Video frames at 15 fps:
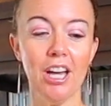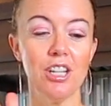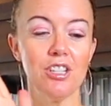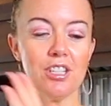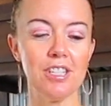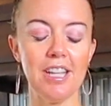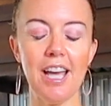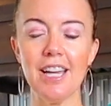
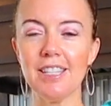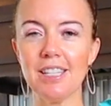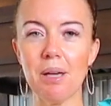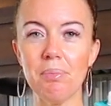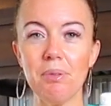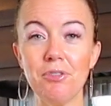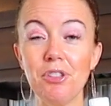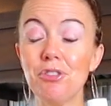Just a heads
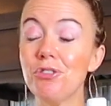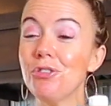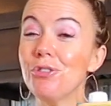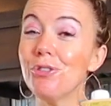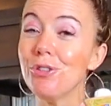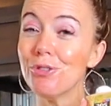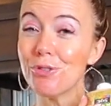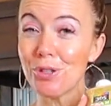up, if you do
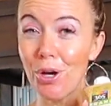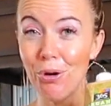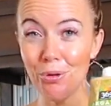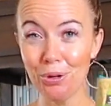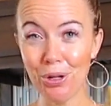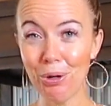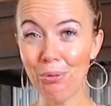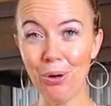use
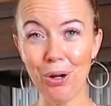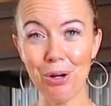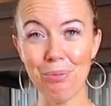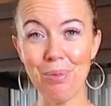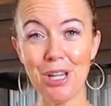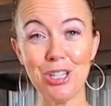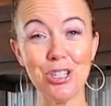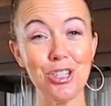coconut water,
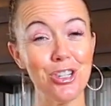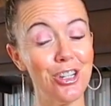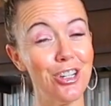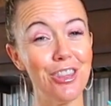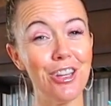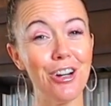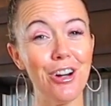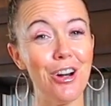make
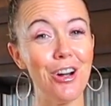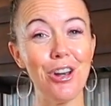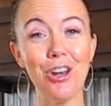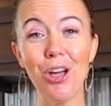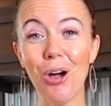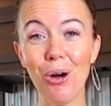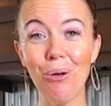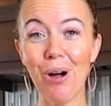sure there are
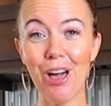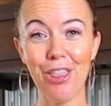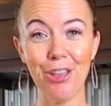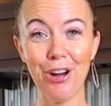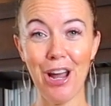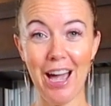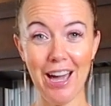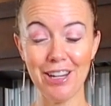no
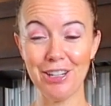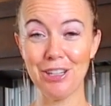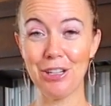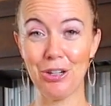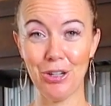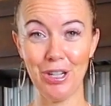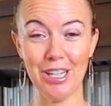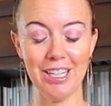other added
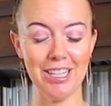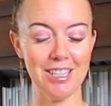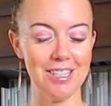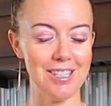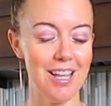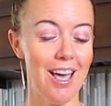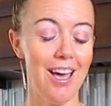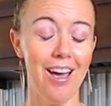ingredients.